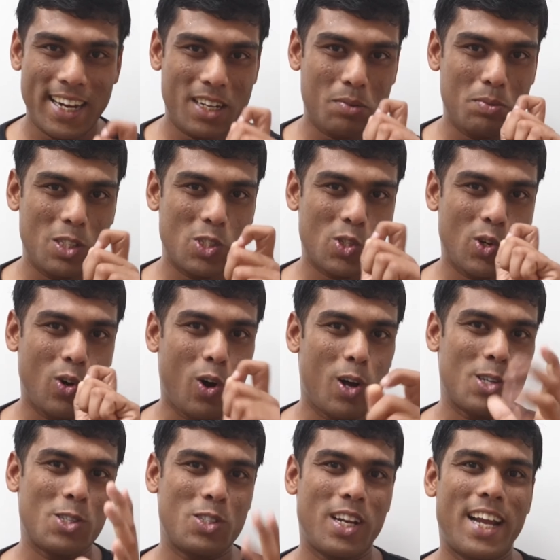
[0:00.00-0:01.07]
It means
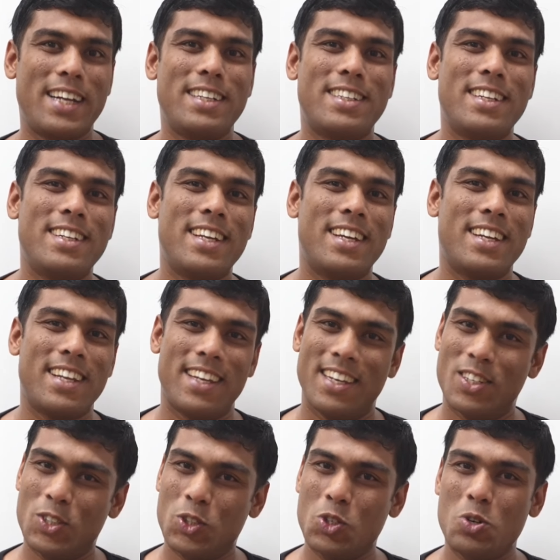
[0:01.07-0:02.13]
cos 90
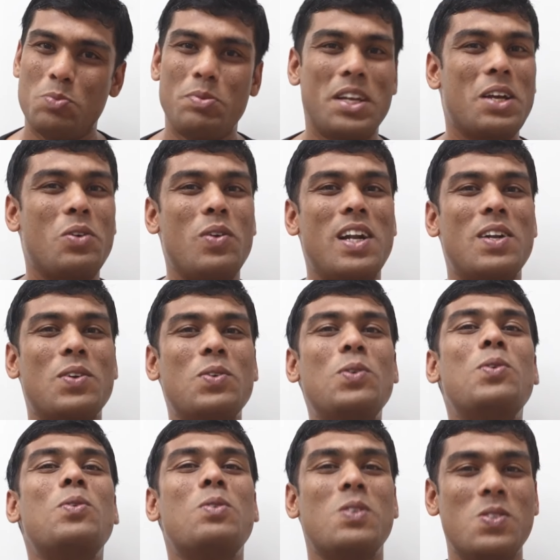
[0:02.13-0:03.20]
degree should be equal
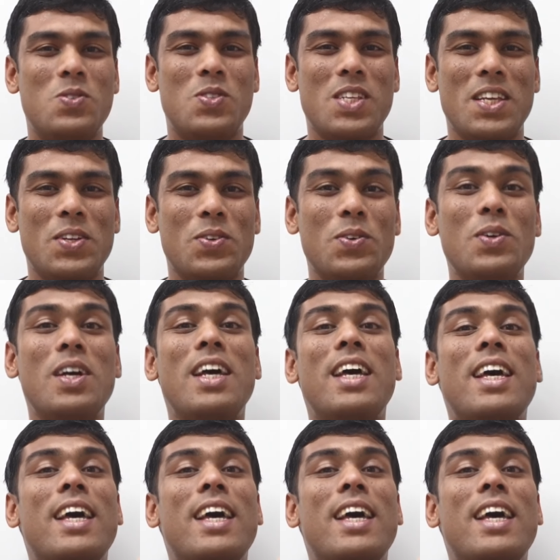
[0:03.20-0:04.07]
to 0.